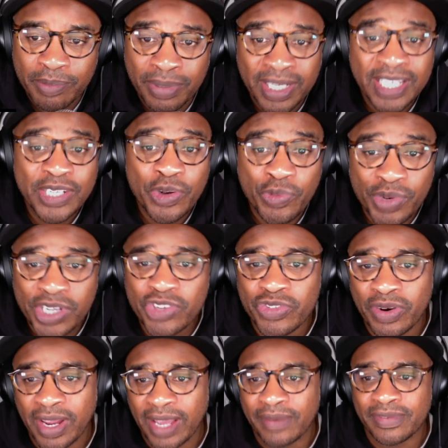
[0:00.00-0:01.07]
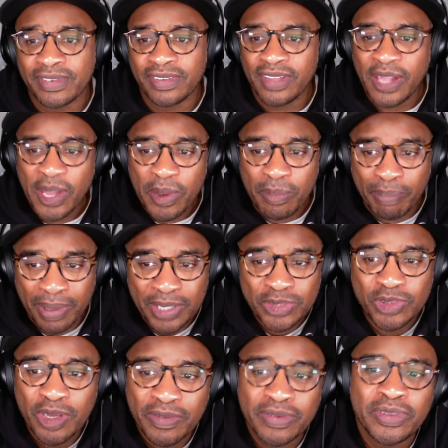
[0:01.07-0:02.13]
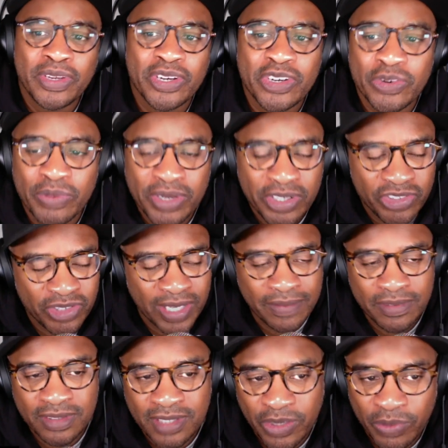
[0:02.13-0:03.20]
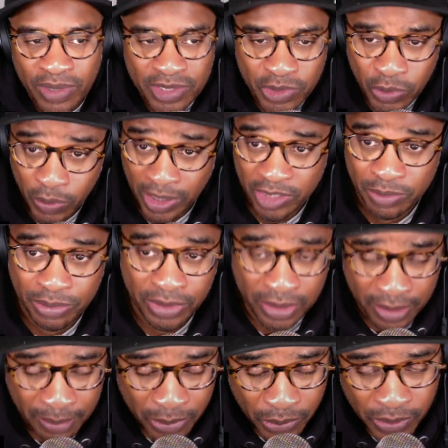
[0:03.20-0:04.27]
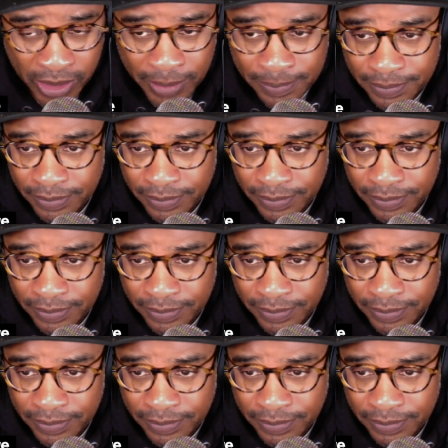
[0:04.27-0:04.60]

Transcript: But in a redraft, based off of their careers, you'd have to say Russell Westbrook, number 1.